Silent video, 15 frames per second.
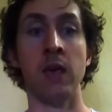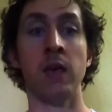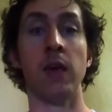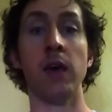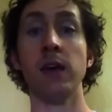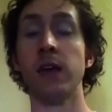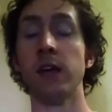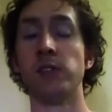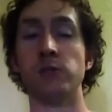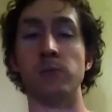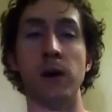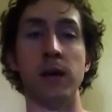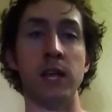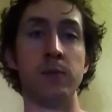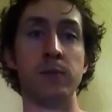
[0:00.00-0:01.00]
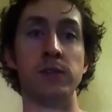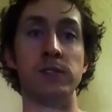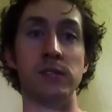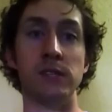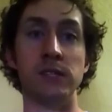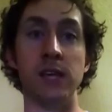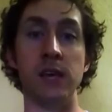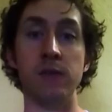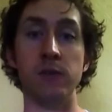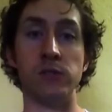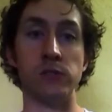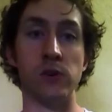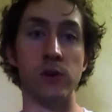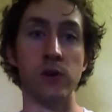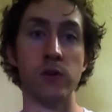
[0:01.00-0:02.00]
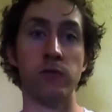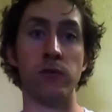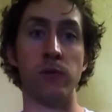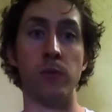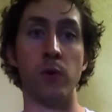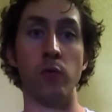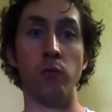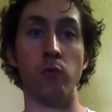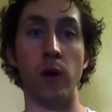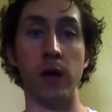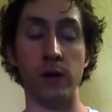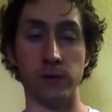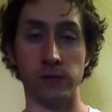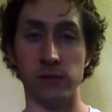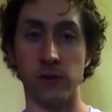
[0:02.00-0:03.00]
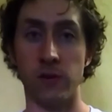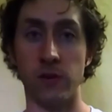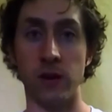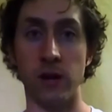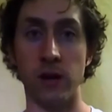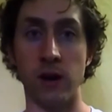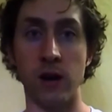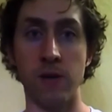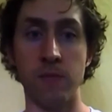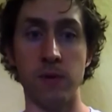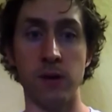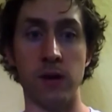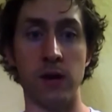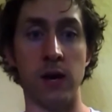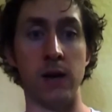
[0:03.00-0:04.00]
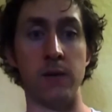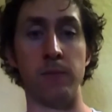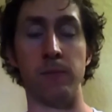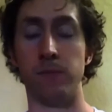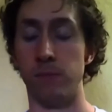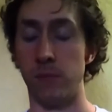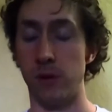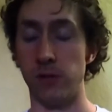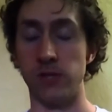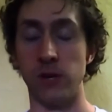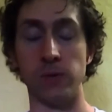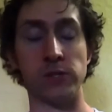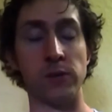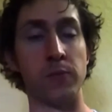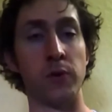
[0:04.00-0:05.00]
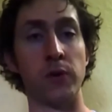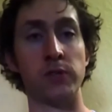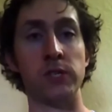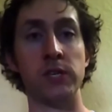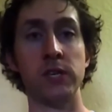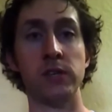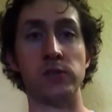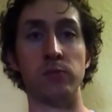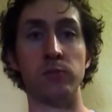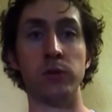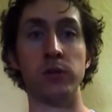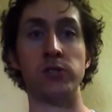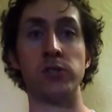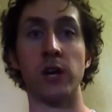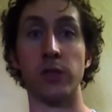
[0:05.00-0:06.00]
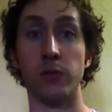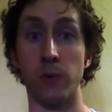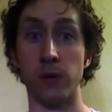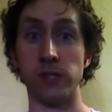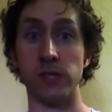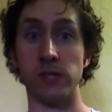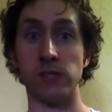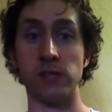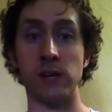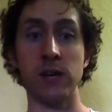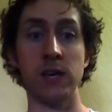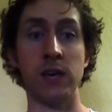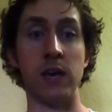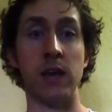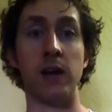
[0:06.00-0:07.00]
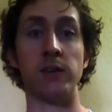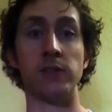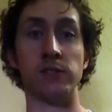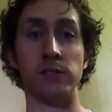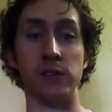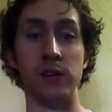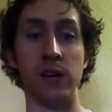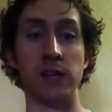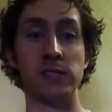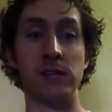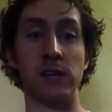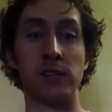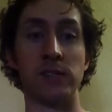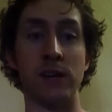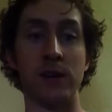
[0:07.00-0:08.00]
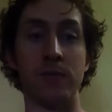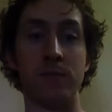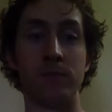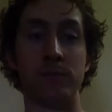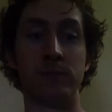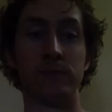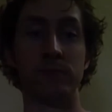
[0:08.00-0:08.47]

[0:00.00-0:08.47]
Okay, again, so my name is David Sauter from RightOnSauter.com. I'm here today with Supplement Critique, so please check out the rest of the site, and I'll see you guys next time.